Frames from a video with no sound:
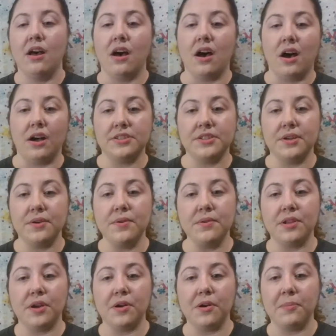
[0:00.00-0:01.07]
Also,
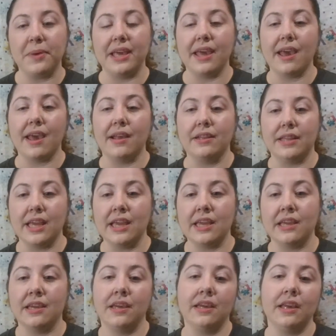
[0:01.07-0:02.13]
there will be a
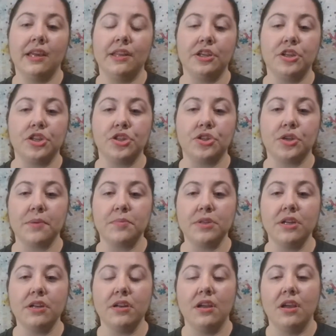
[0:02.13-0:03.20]
link in the
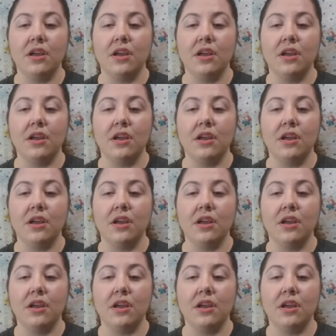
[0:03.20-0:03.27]
description